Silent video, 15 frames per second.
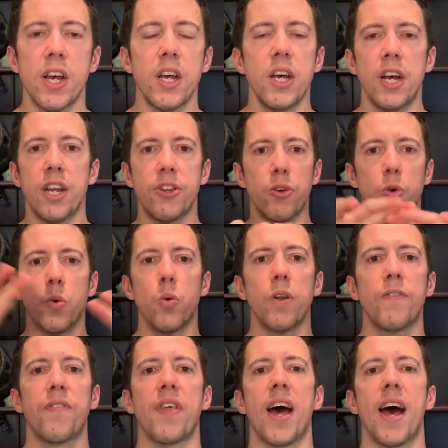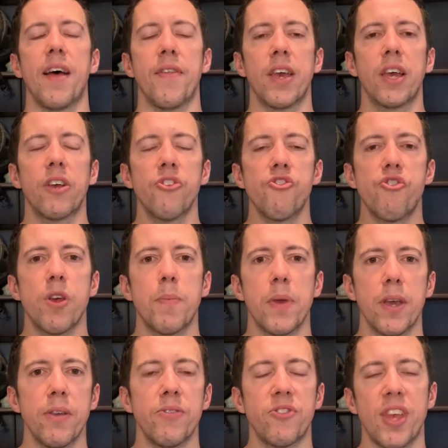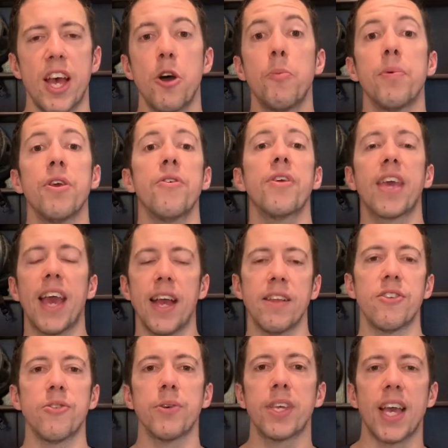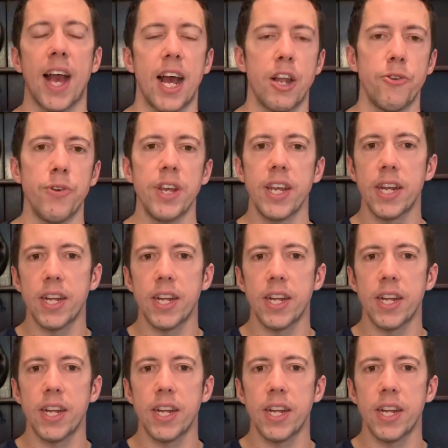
and all of that then contributes to helping you get into a calorie